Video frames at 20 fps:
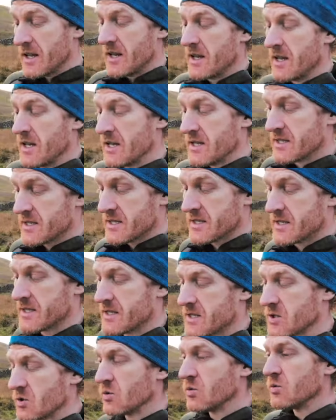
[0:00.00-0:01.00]

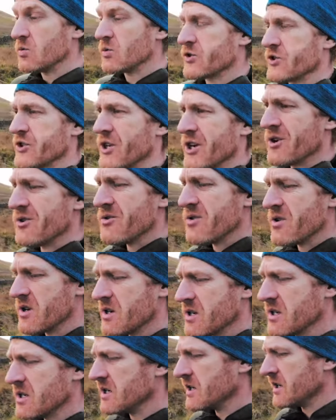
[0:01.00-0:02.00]
It's also
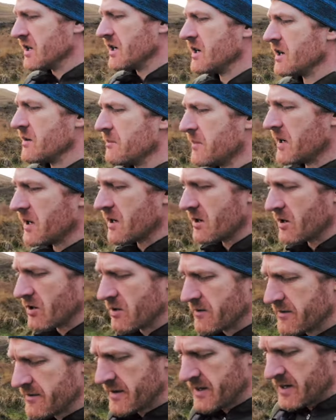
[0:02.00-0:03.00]
part
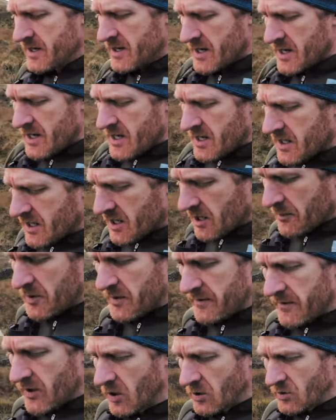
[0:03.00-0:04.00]
of a couple
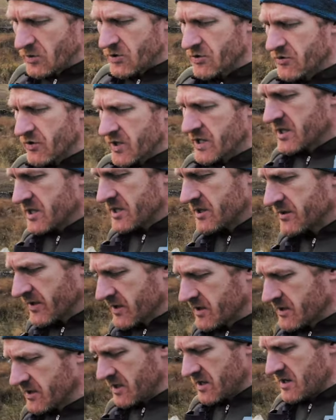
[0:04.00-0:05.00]
of ultra races
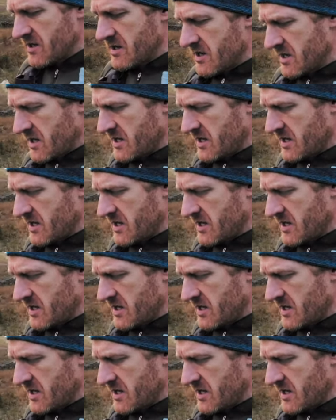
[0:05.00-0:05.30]
around here,